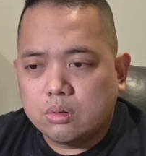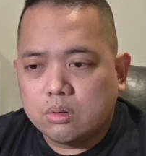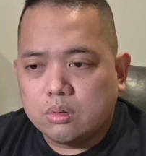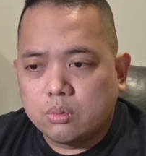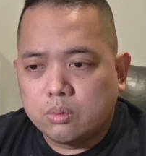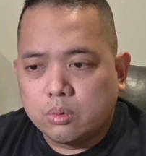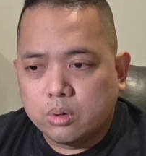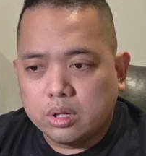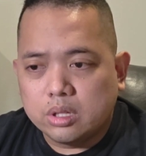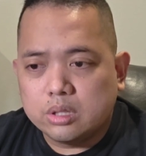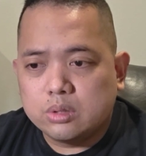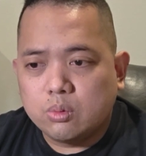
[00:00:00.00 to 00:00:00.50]

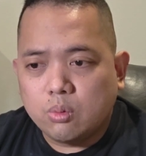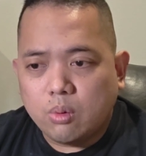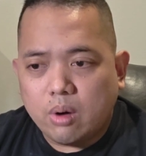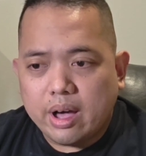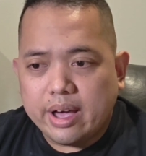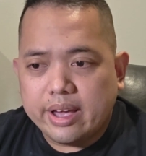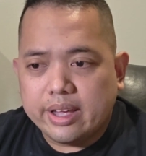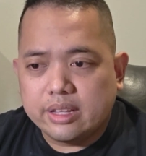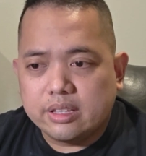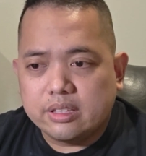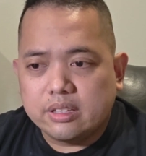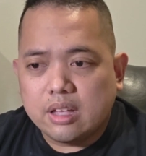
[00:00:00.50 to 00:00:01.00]

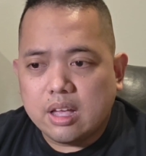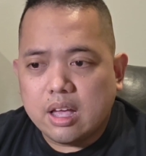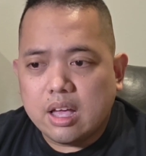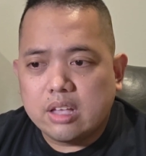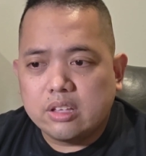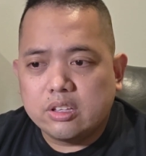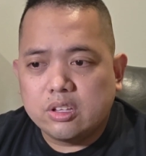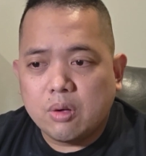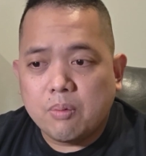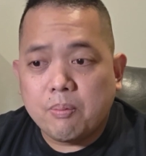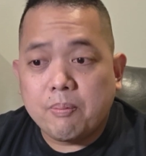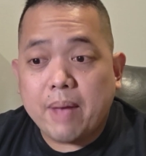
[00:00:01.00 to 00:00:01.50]
worldwide
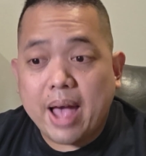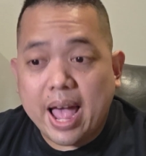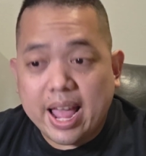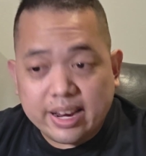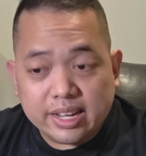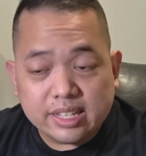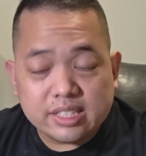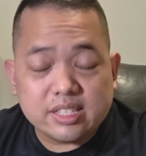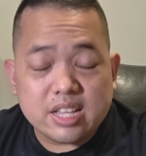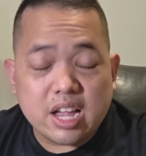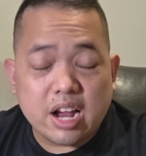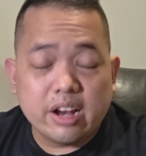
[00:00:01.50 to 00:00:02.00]

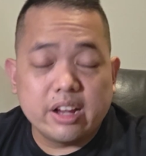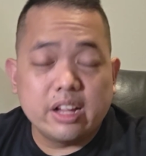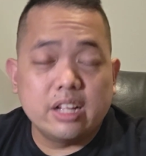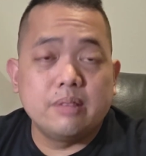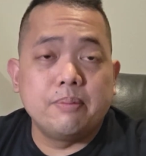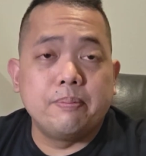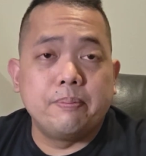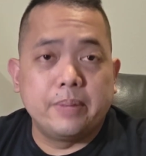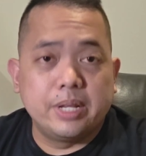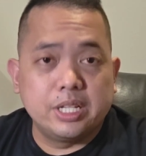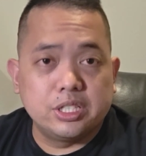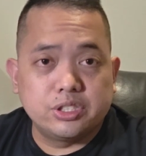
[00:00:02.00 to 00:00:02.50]

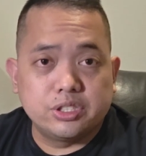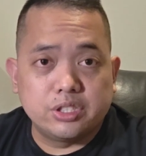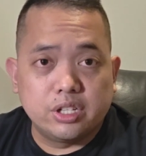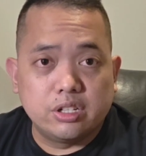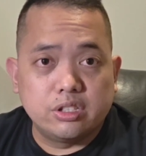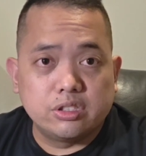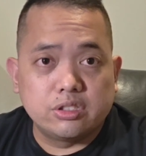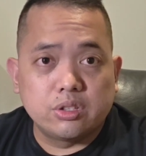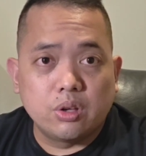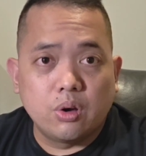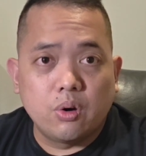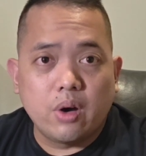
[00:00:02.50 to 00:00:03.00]
humanitarian
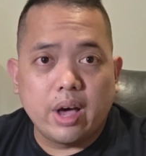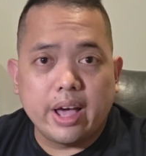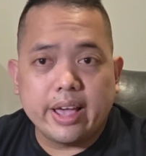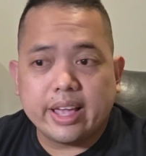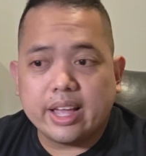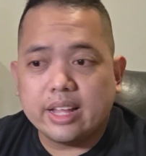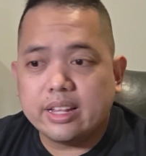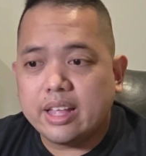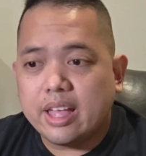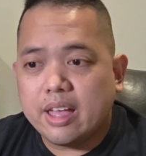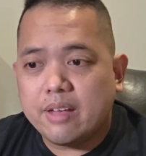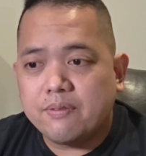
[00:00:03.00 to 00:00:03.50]
mission. So I
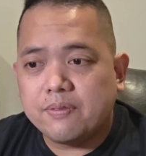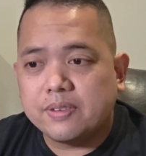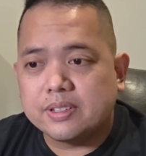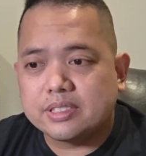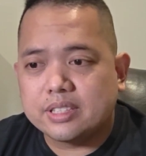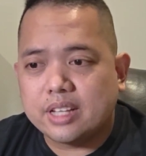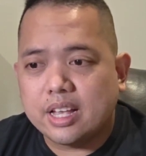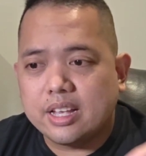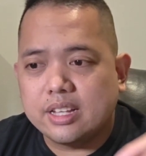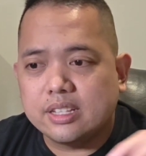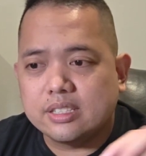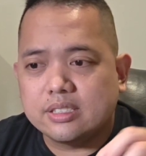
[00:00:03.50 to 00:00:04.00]
kind of
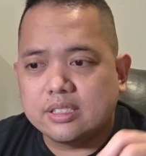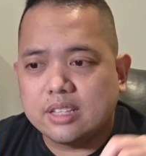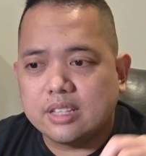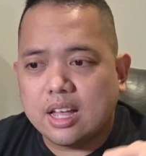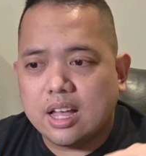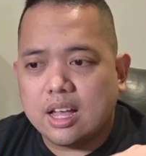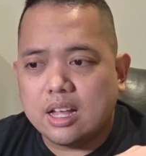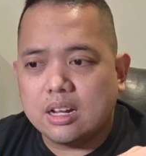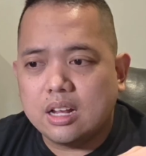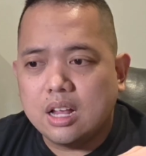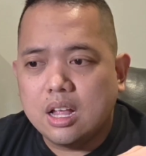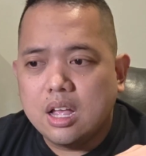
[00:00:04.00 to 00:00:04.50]
emphasize
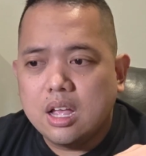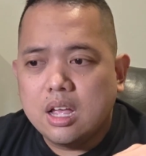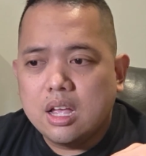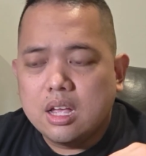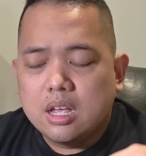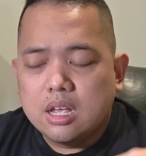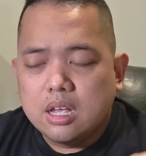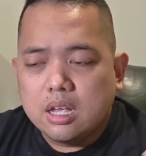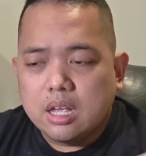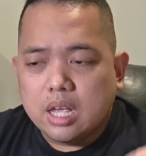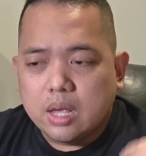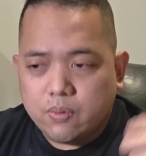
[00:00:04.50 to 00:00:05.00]
that
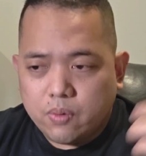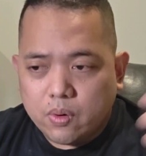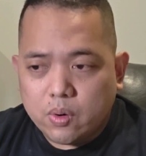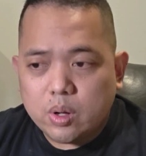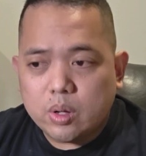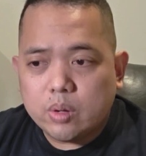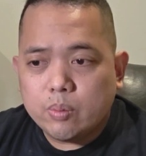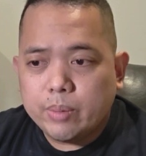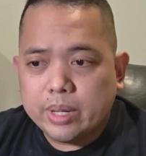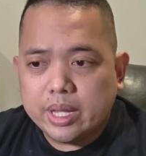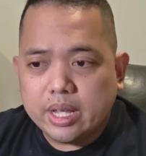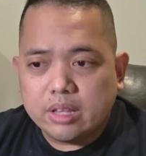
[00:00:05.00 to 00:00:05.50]
if I want
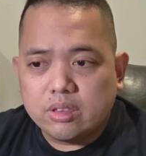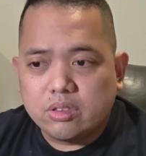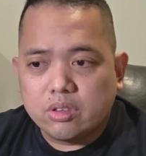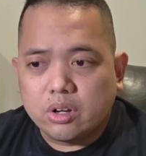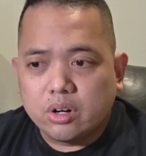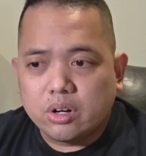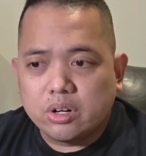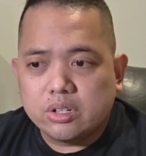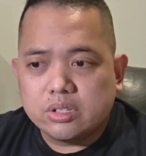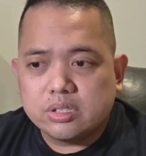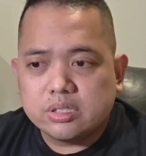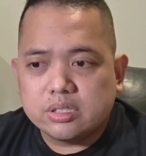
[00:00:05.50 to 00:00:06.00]
to be a
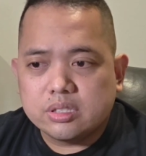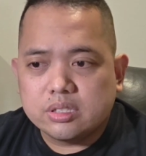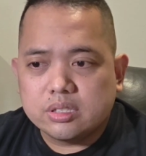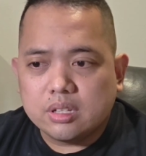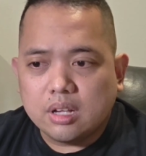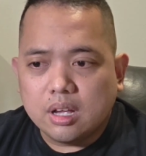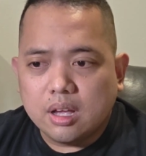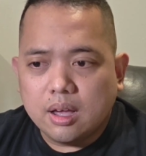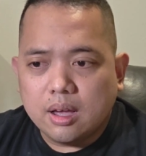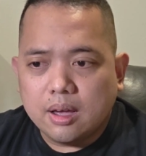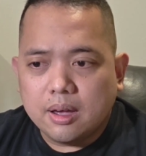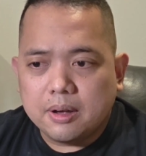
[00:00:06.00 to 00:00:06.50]
nurse,
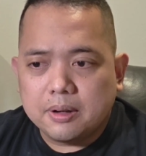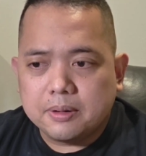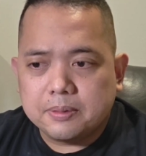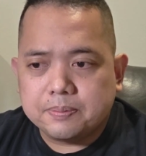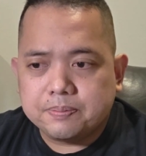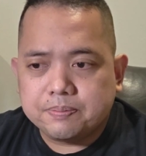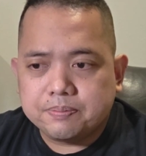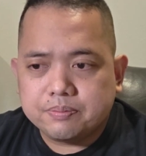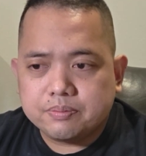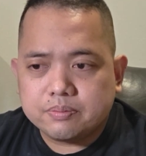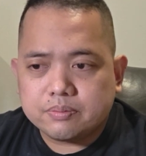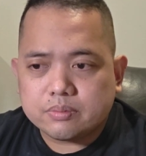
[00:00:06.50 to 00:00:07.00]

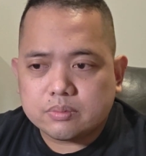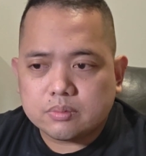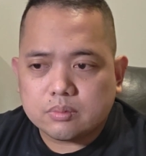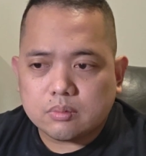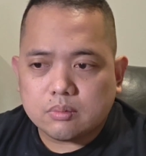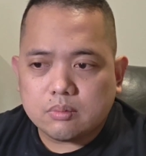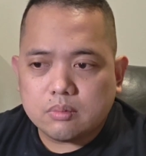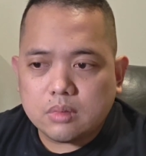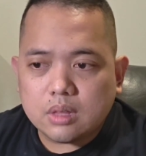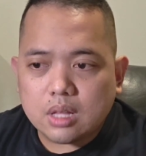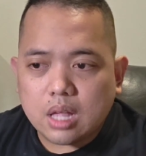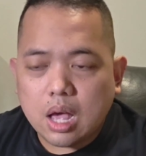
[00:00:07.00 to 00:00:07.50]

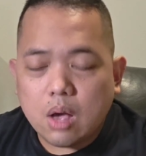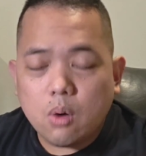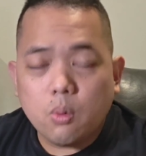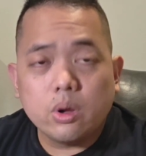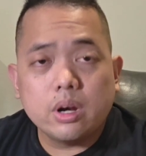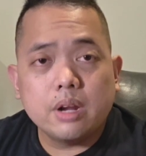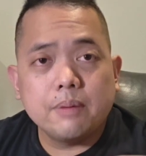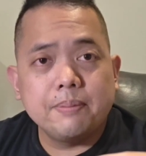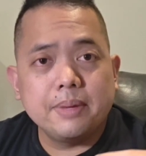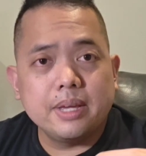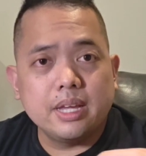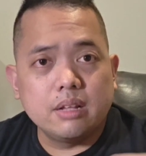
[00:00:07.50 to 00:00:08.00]
I want
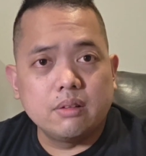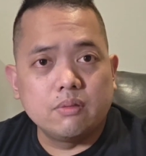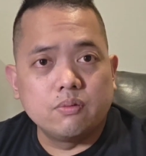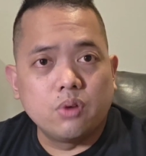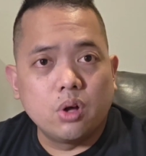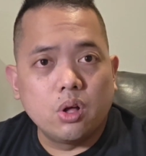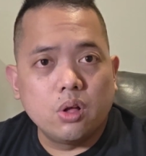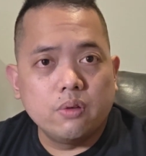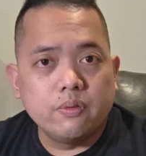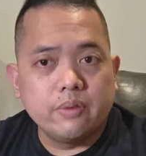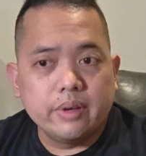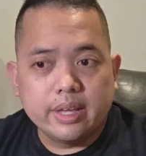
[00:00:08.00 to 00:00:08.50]
to be
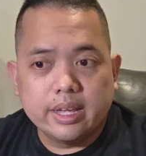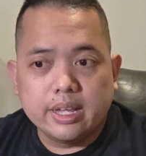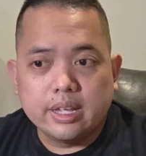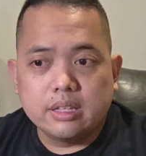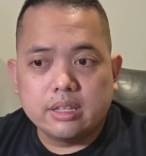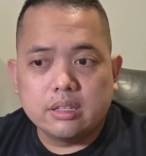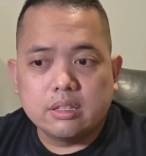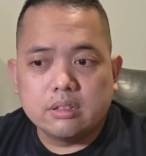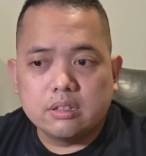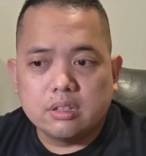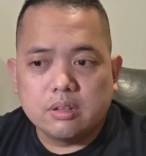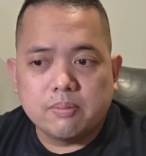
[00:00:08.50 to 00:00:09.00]
involved
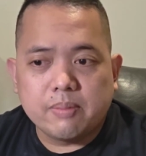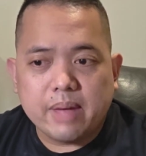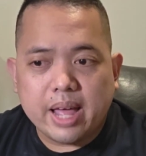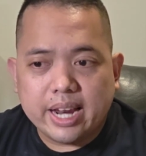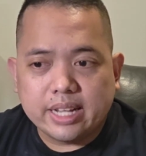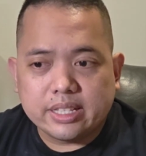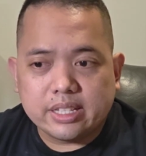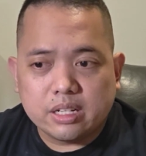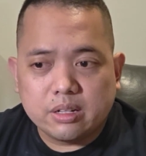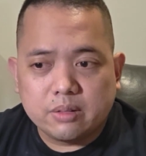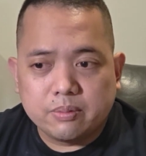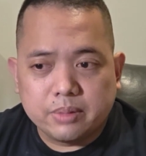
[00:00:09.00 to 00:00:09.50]
in
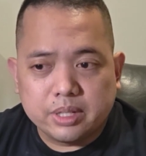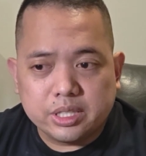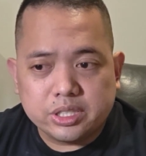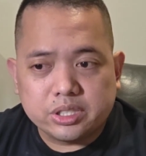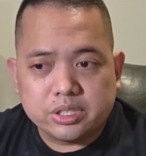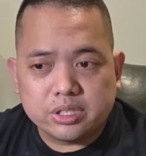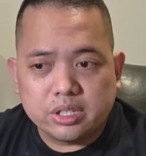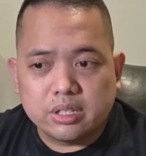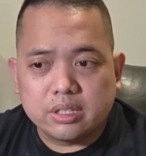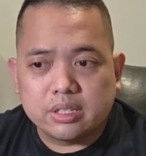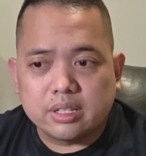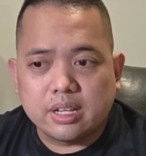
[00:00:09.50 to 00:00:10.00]
humanitarian
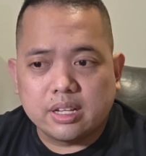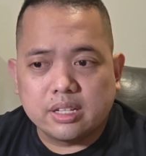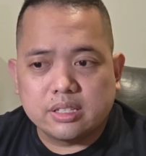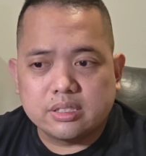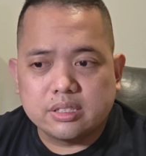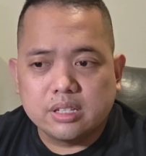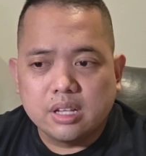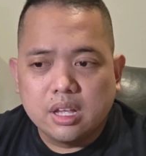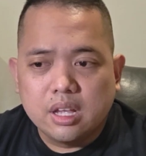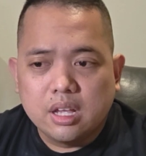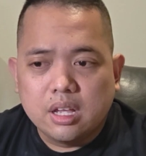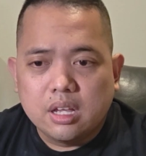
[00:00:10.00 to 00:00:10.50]
mission because
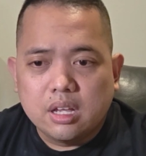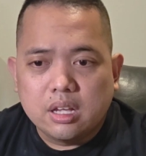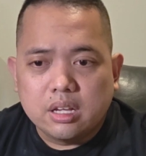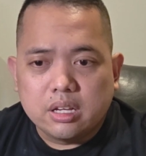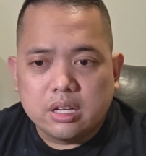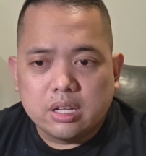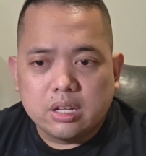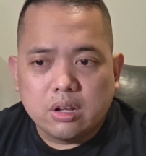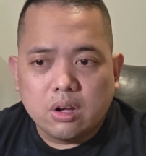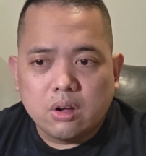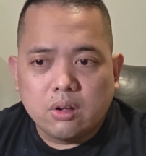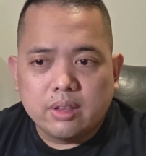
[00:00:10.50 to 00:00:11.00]

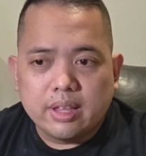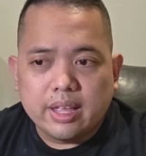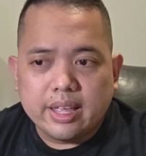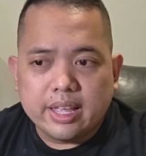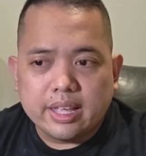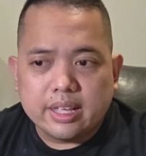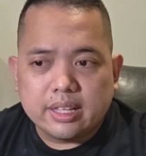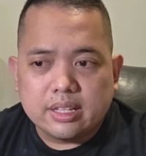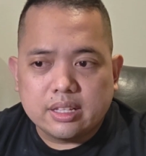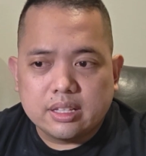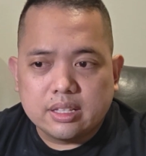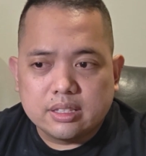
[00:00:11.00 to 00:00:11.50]

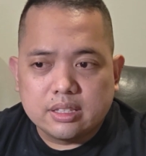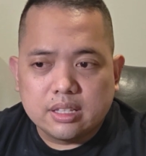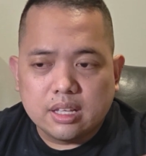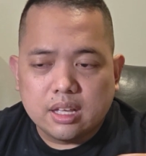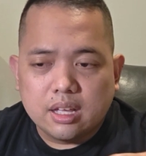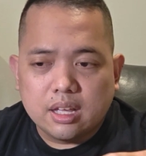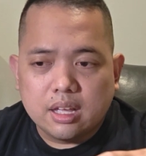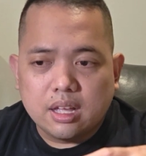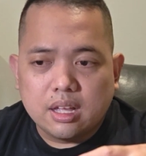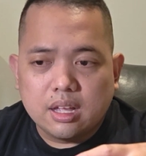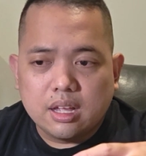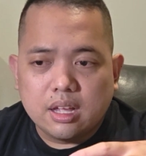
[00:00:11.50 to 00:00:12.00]
like
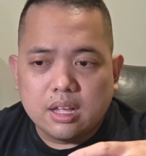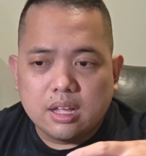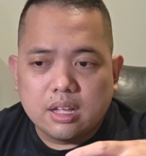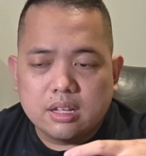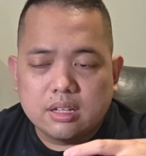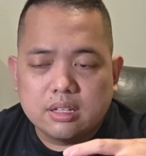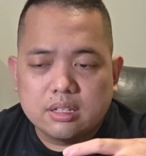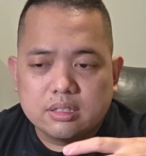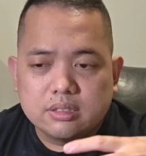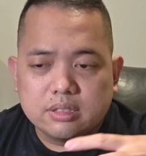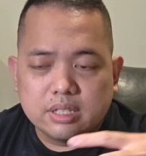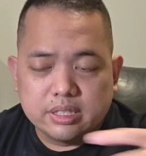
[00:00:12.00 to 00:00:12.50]
the
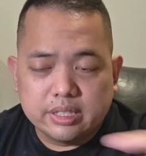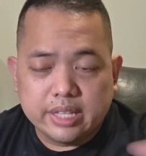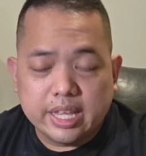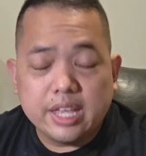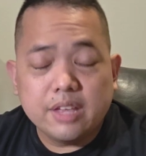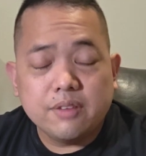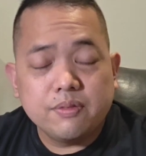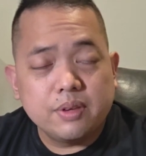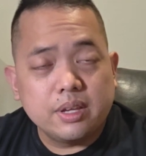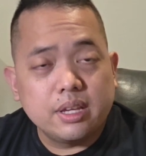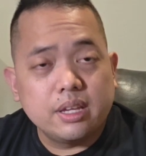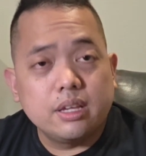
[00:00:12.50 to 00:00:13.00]

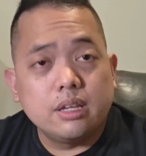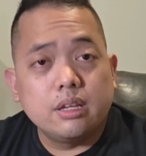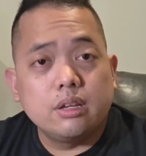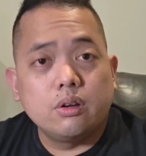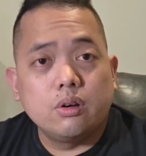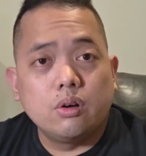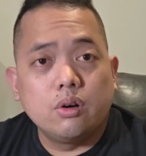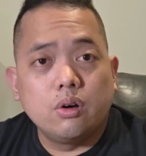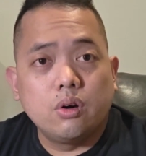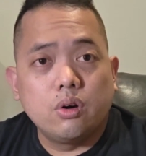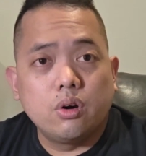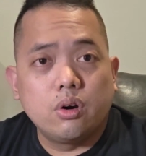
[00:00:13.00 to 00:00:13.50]

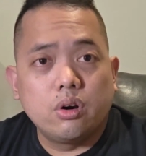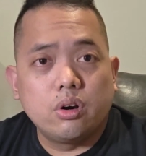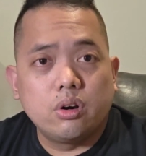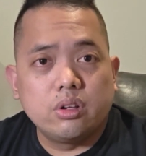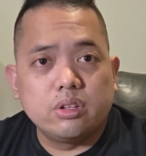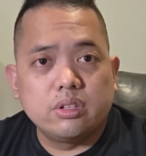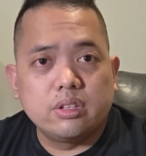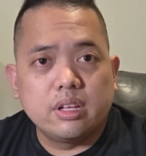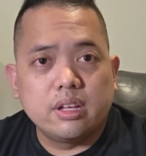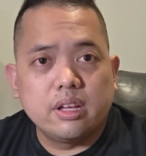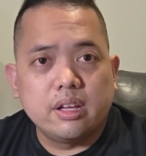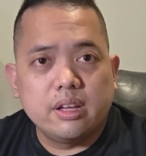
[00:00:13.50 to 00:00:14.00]
Navy or
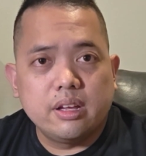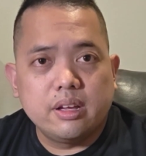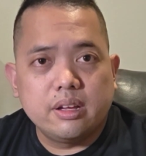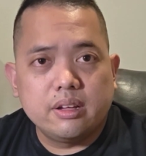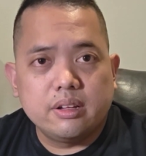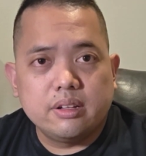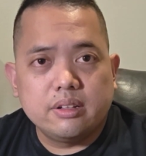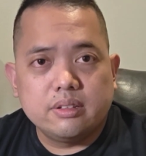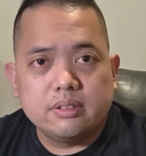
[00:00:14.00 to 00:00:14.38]
the